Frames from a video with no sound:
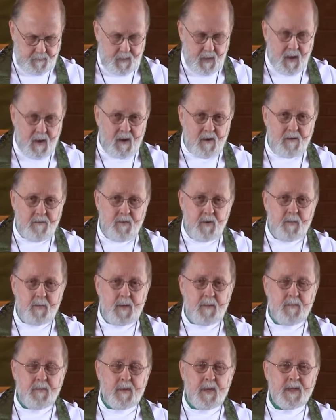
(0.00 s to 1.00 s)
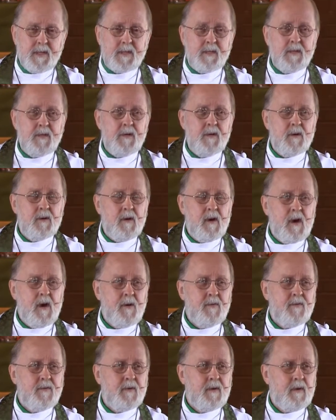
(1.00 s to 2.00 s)
How have you been blessed in your
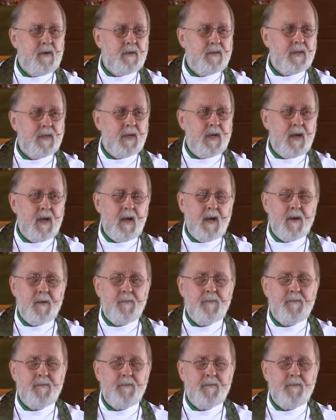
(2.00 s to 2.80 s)
life today?